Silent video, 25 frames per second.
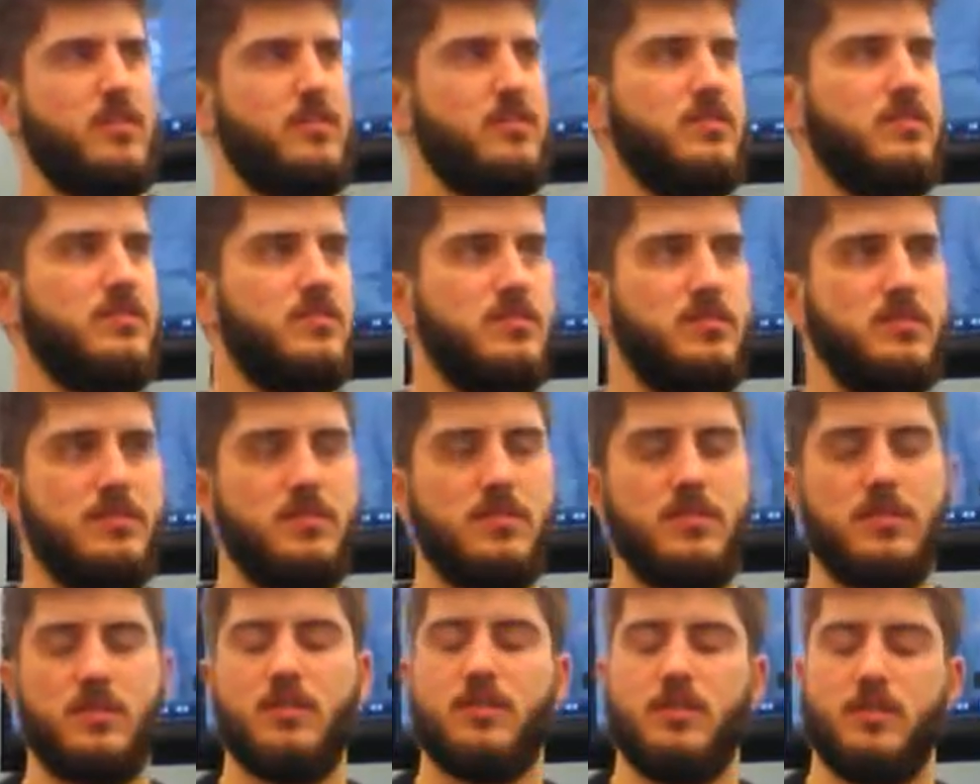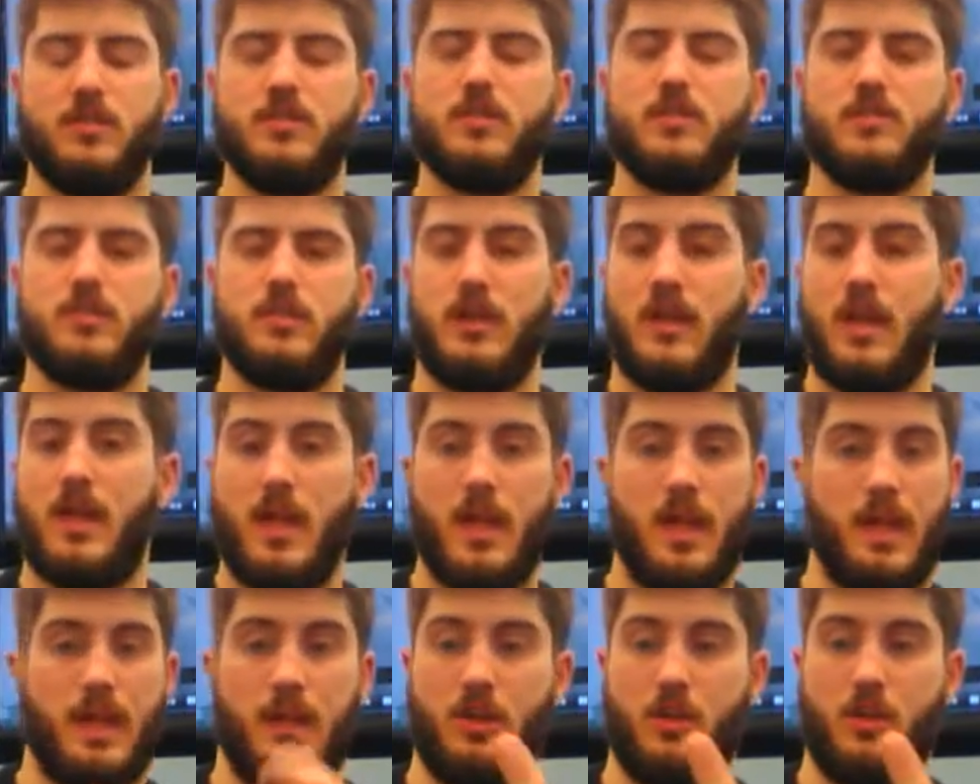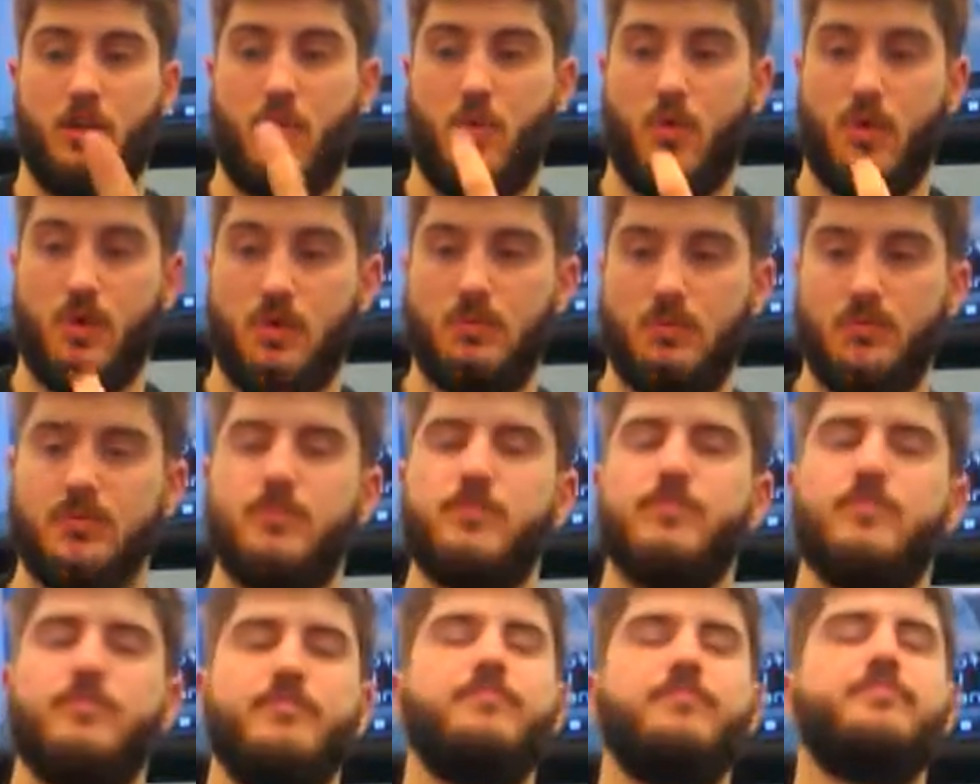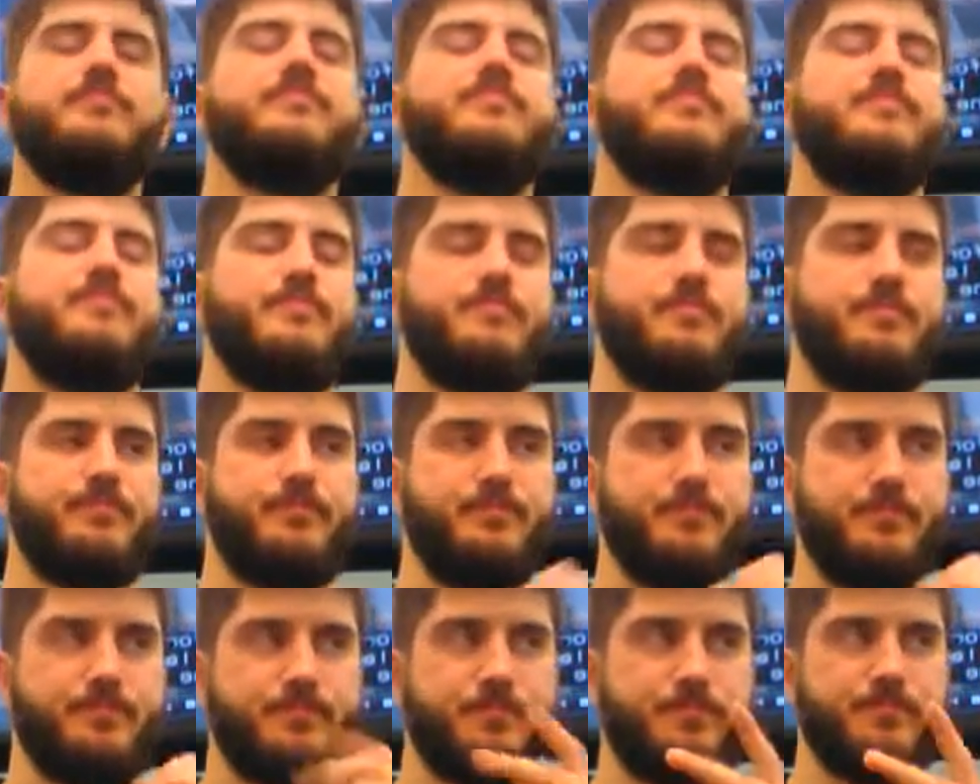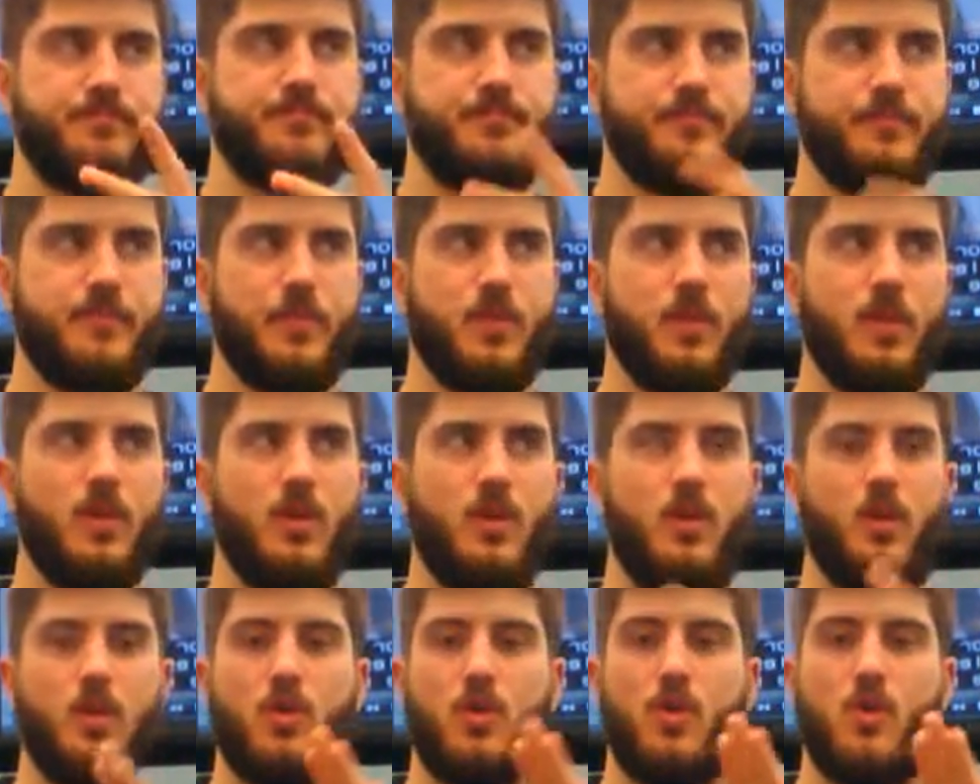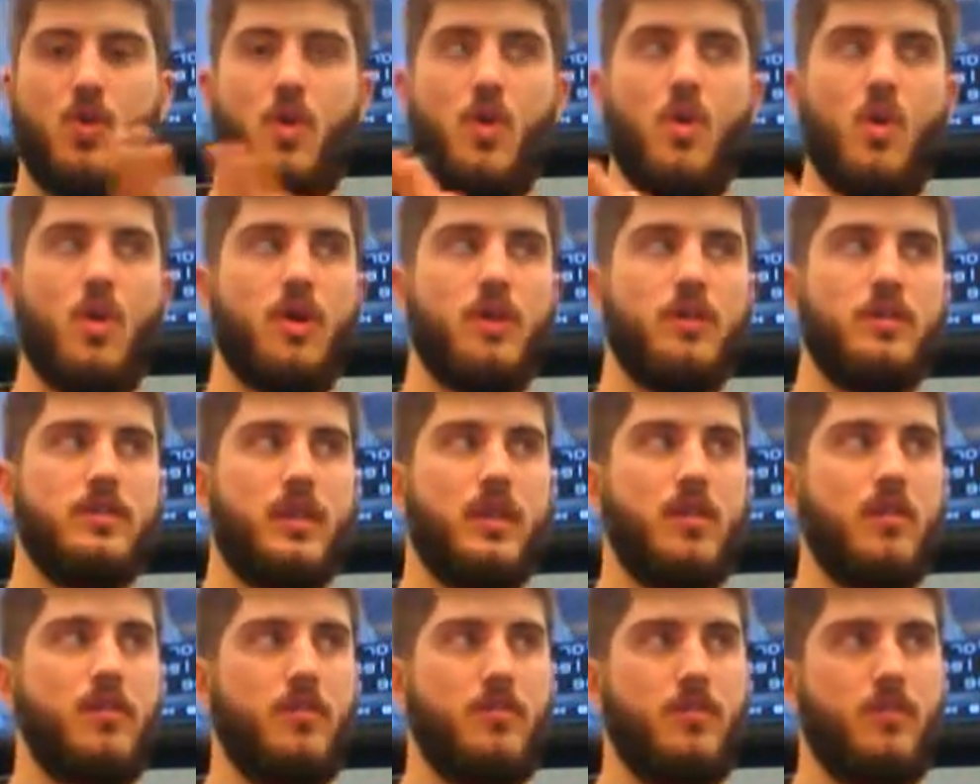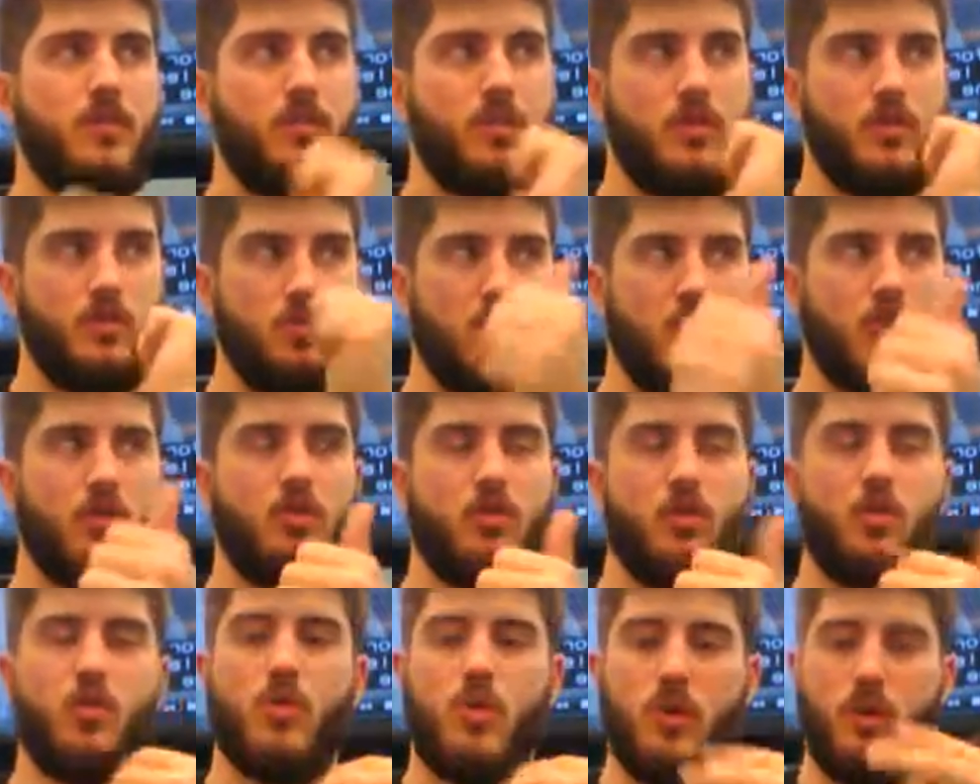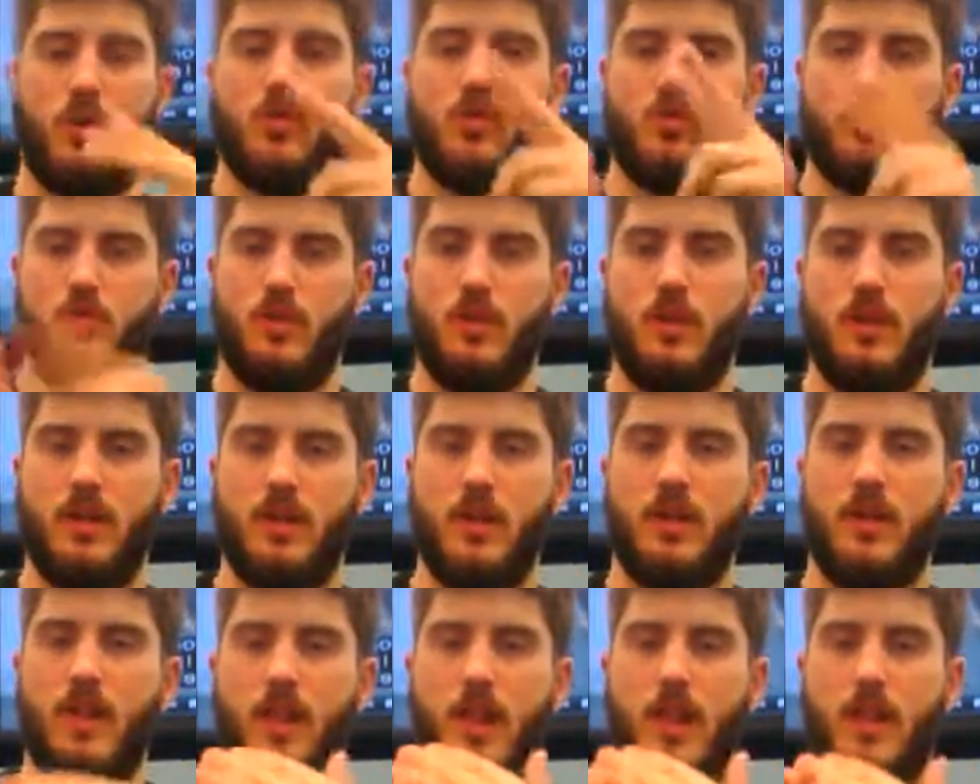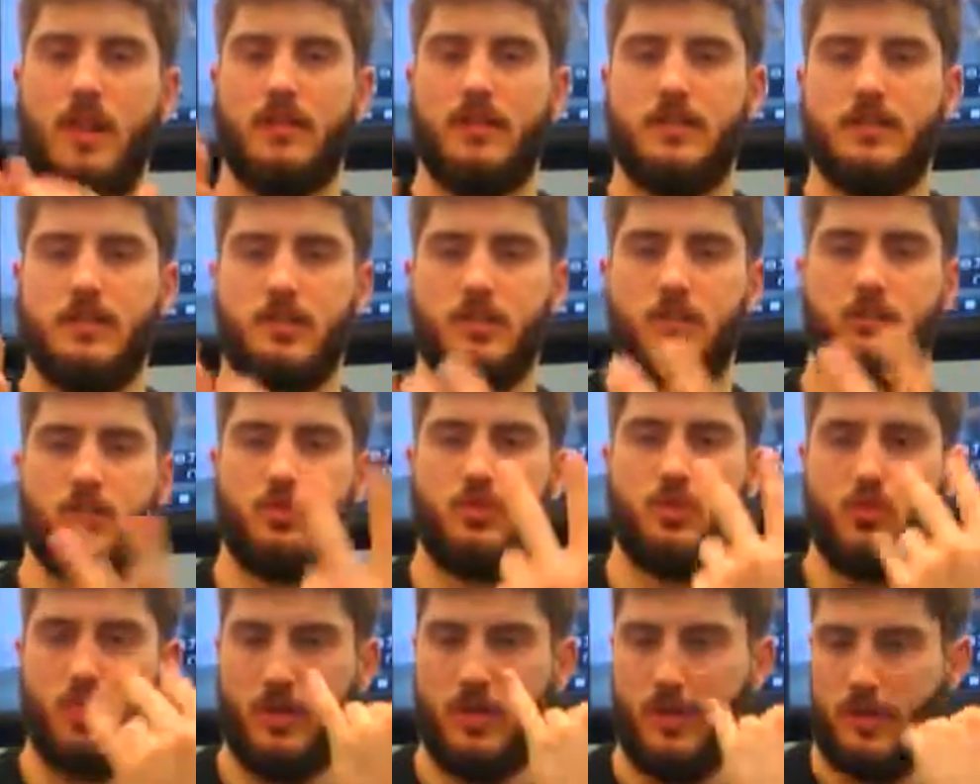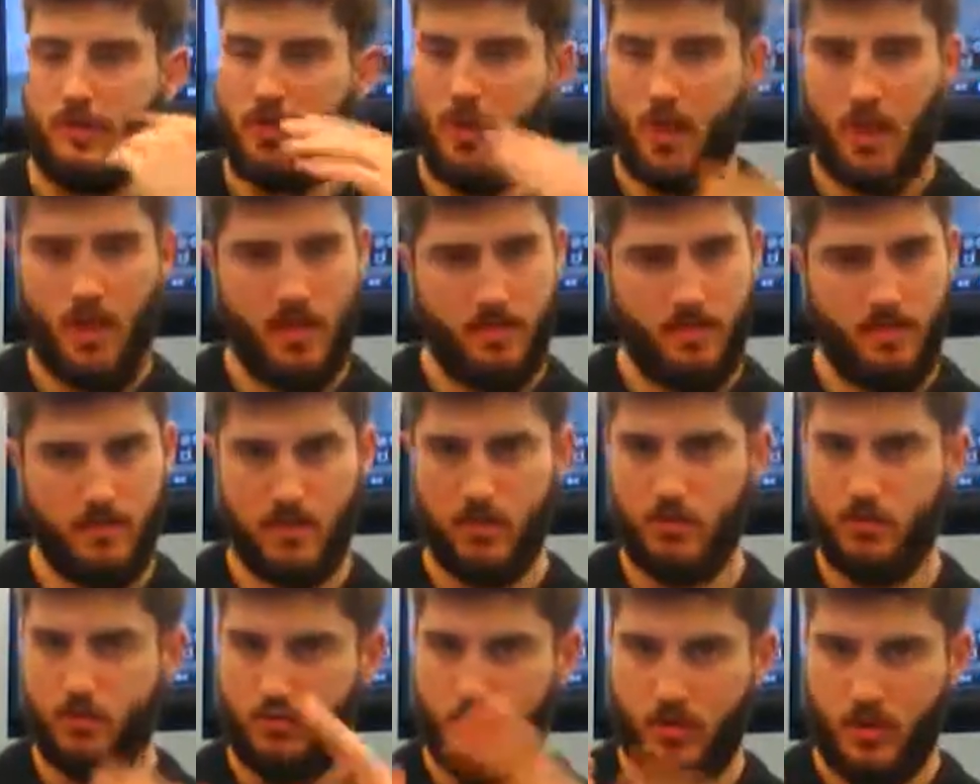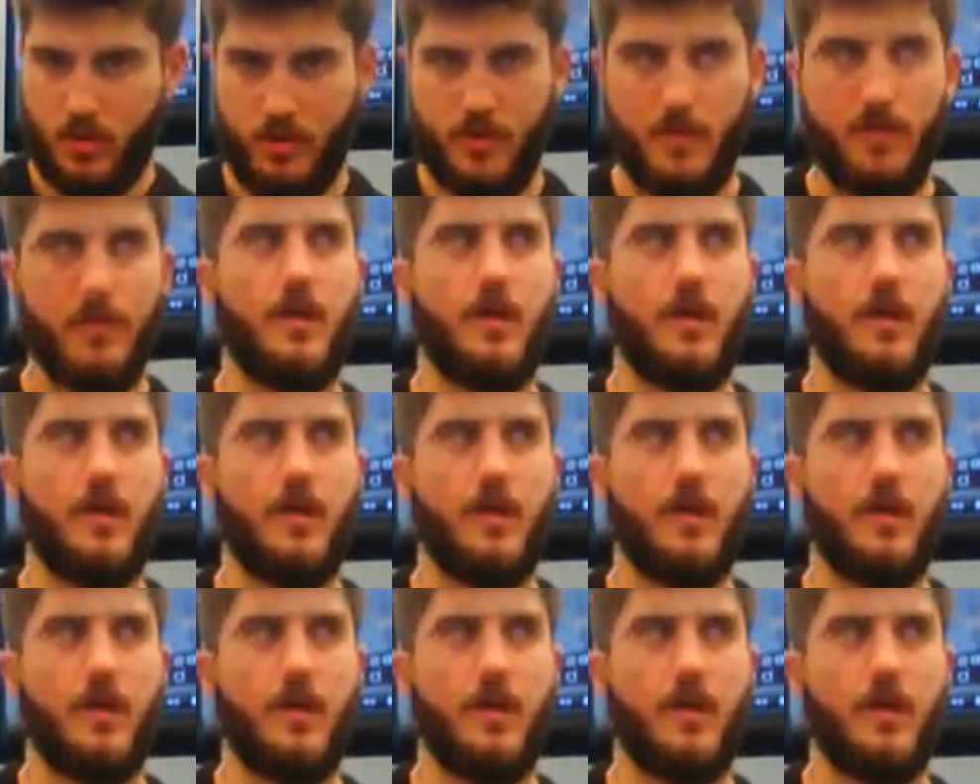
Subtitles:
Okay, your assignment for tomorrow then is to read lesson 2 if you've not done so already, and take notes of the words in here.